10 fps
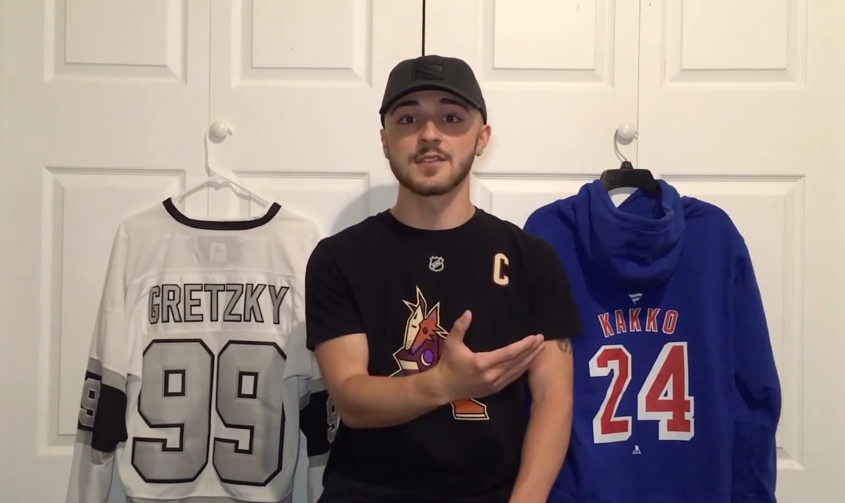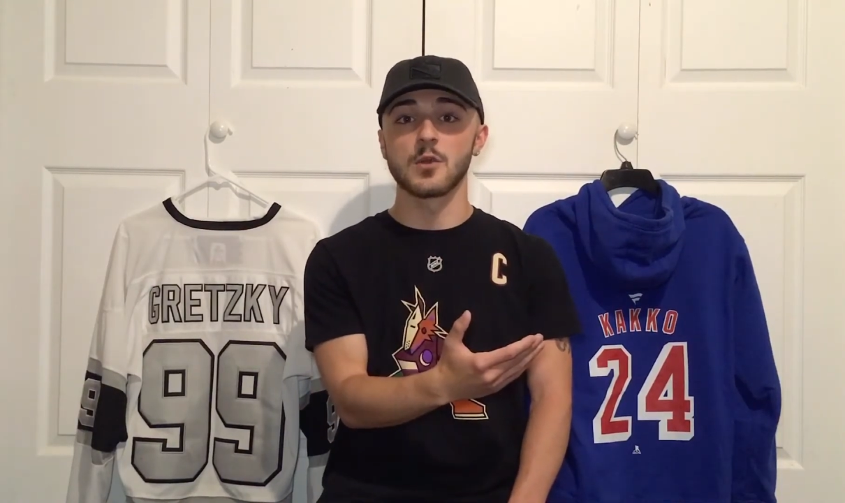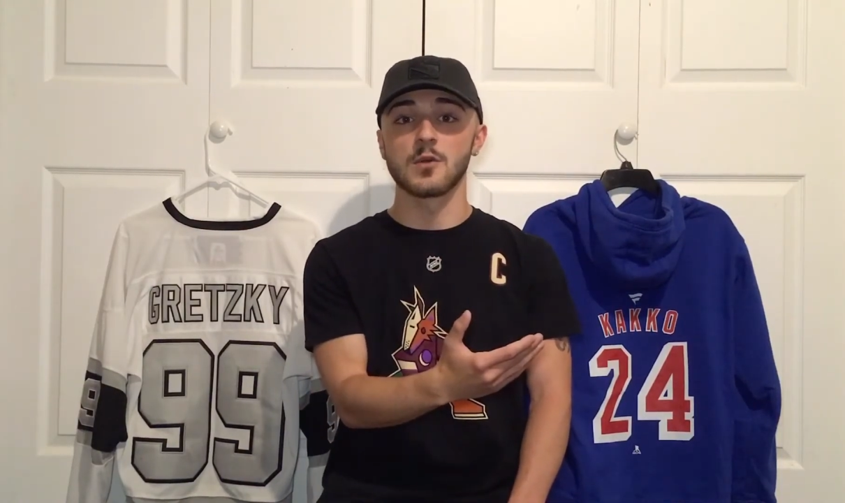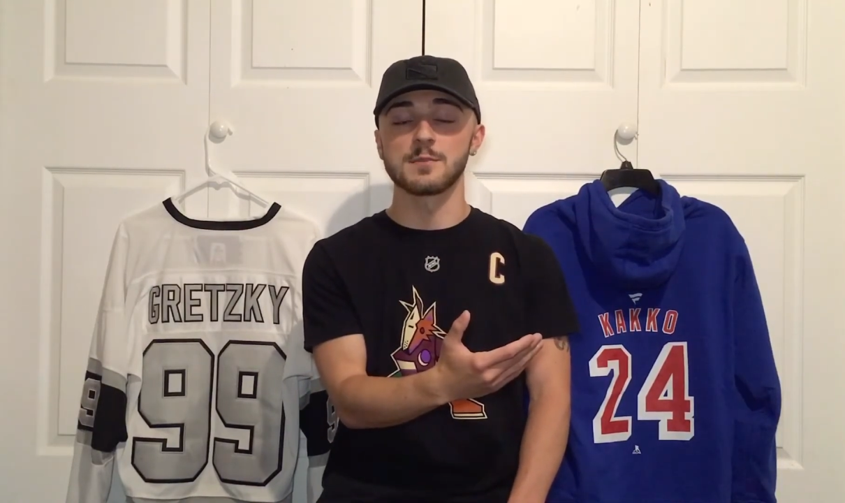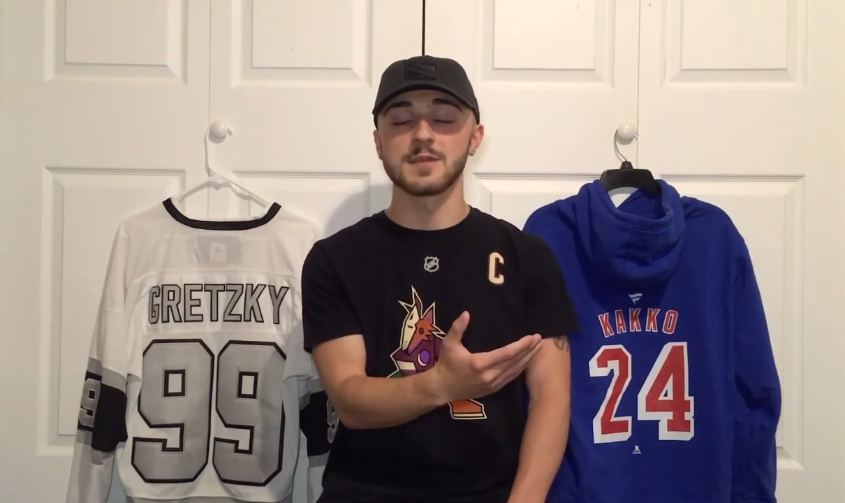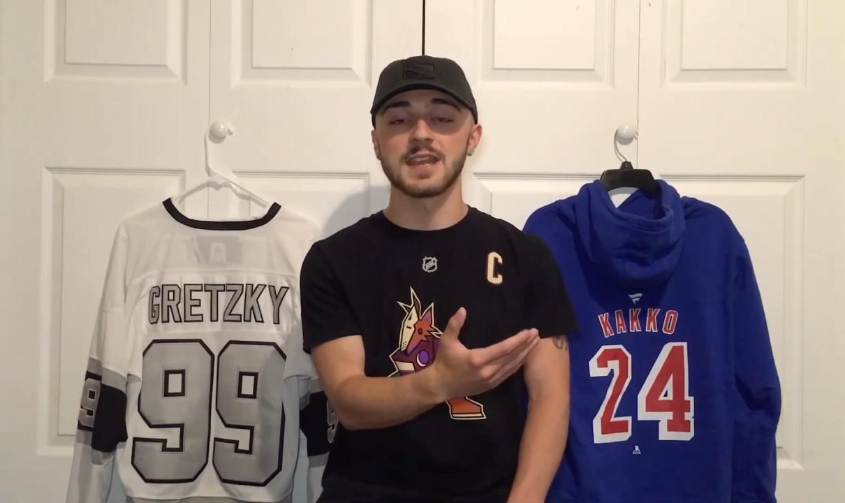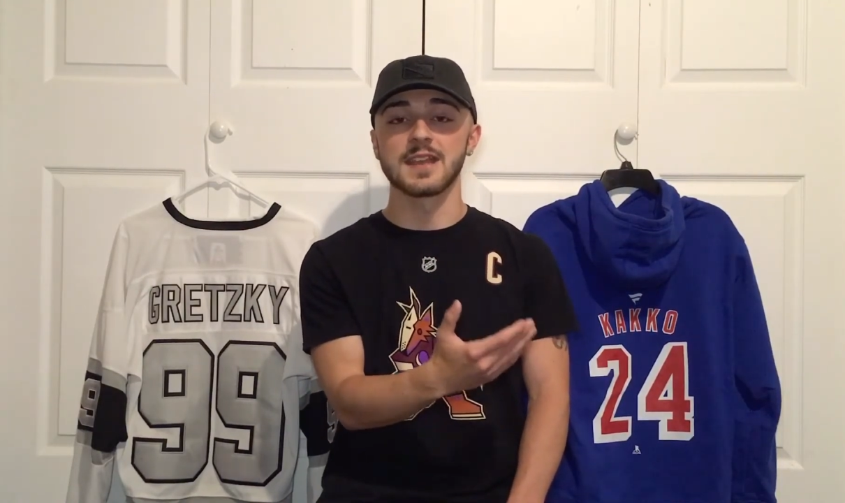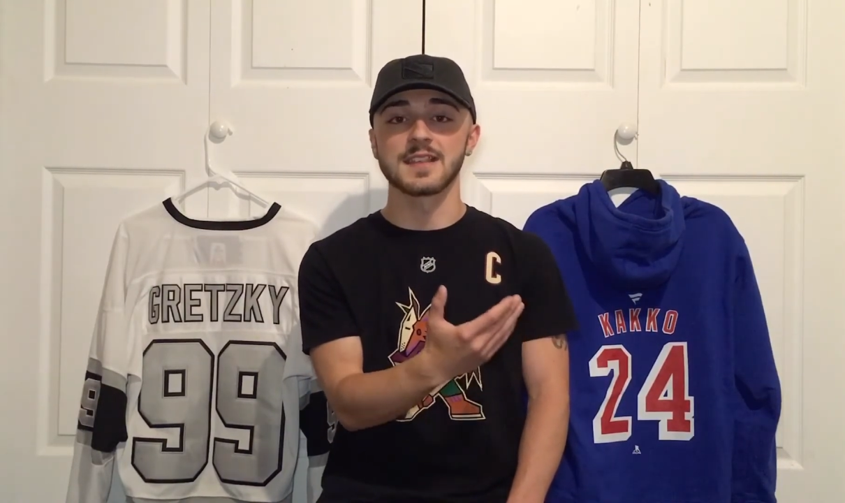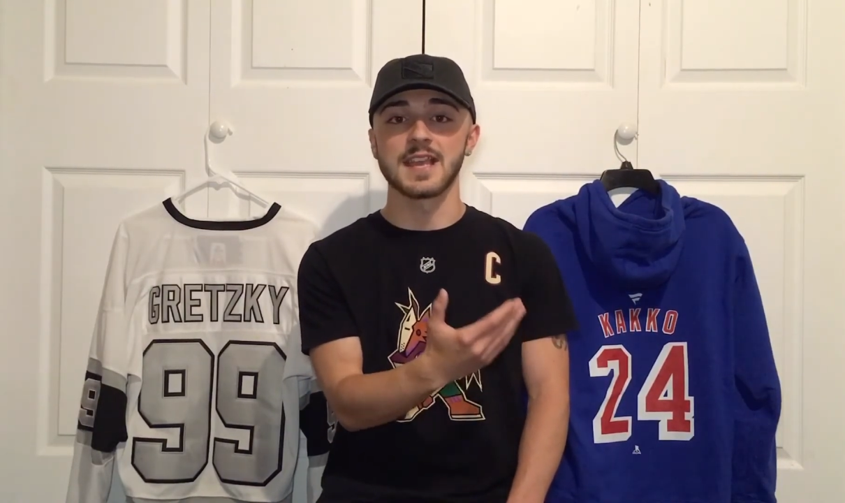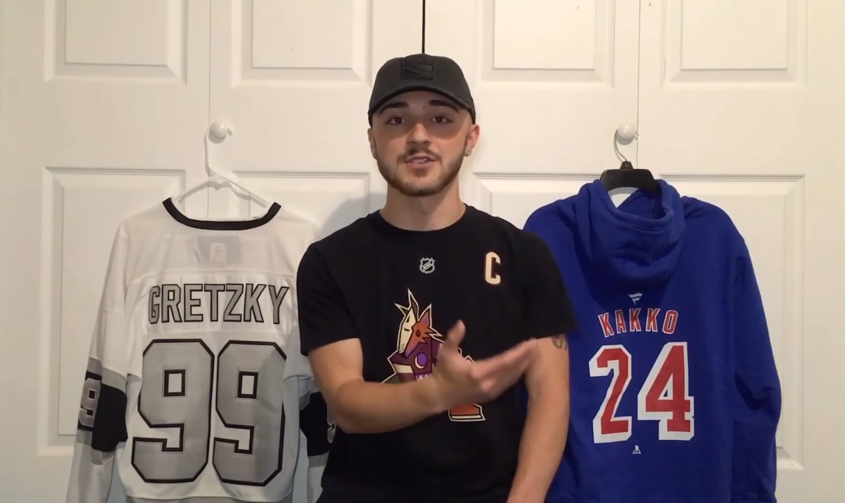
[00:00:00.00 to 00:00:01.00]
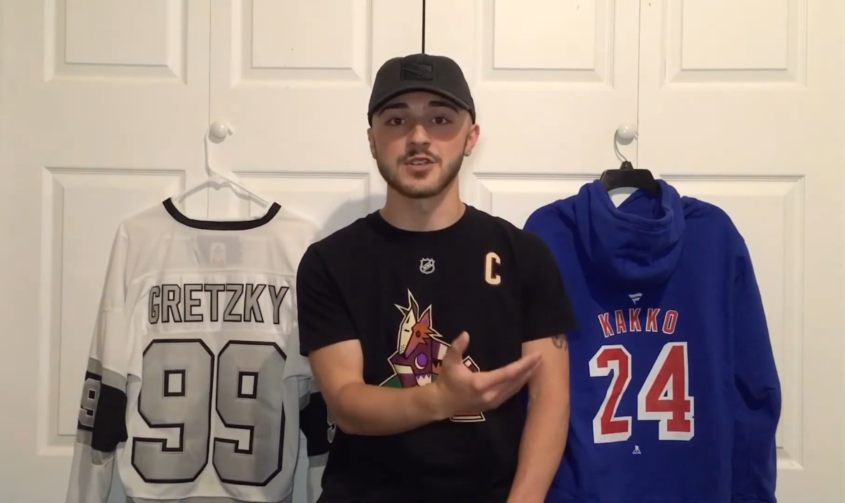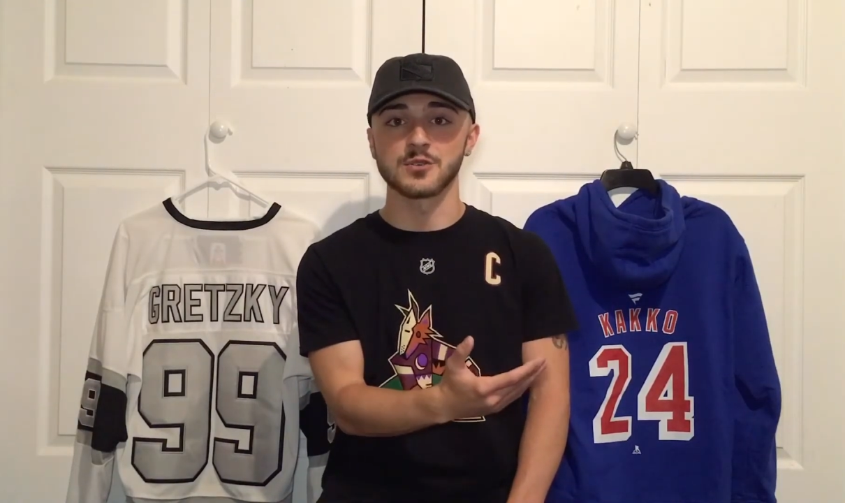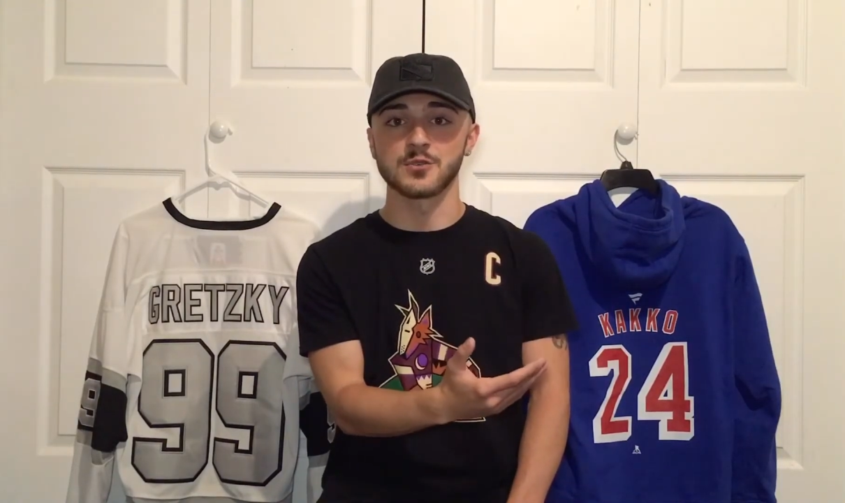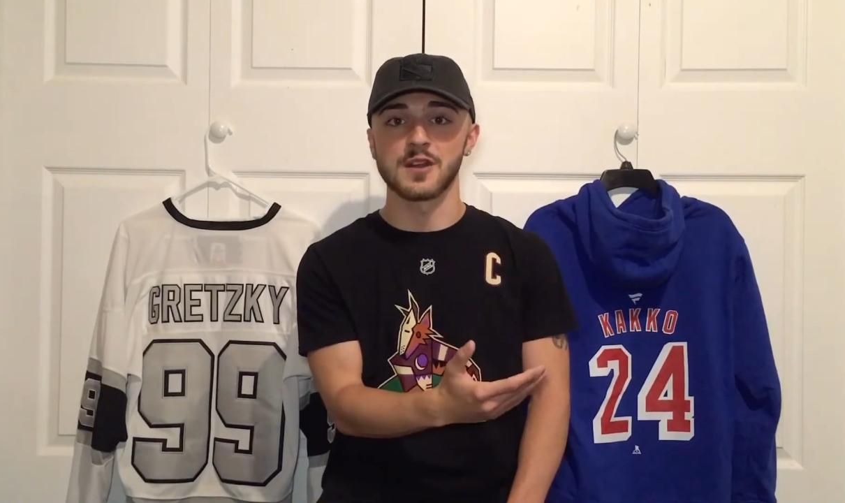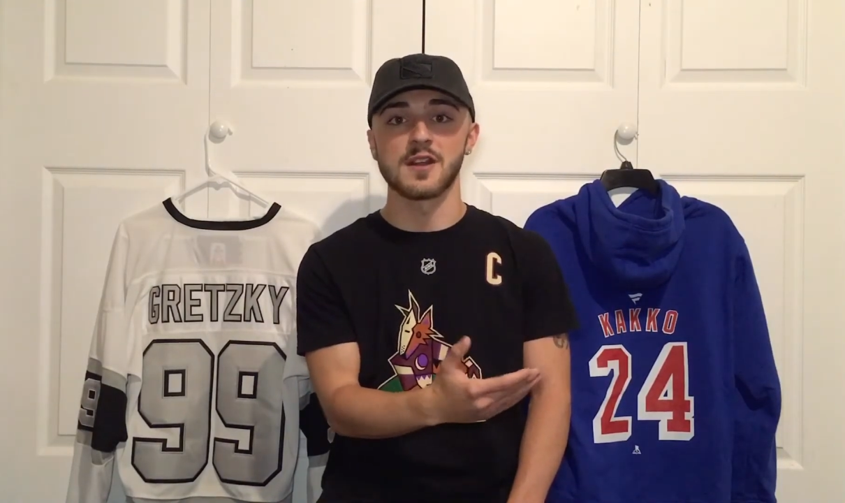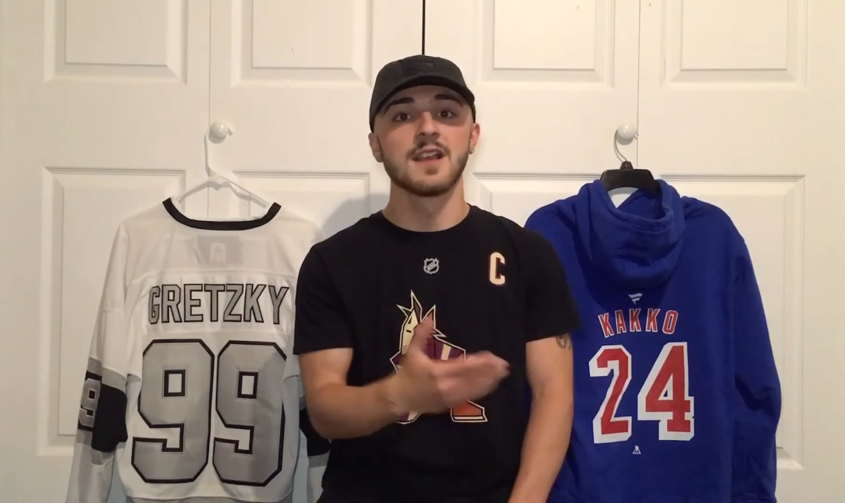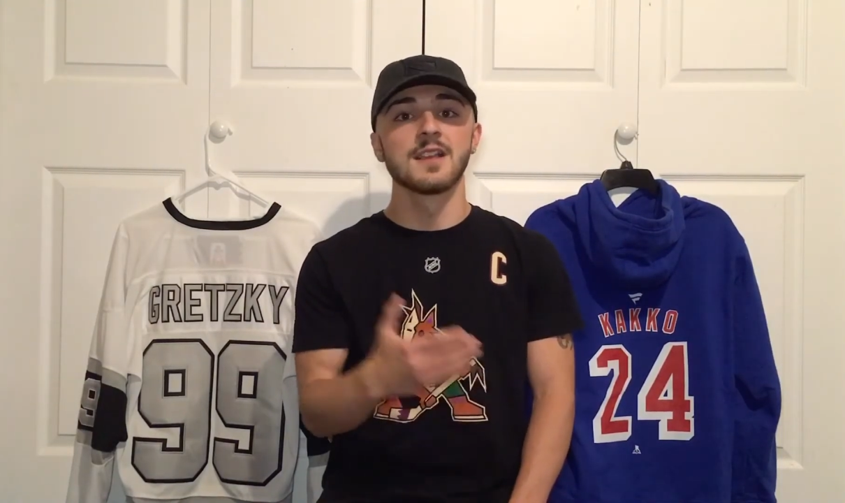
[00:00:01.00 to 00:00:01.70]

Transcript: going to be in his NHL career.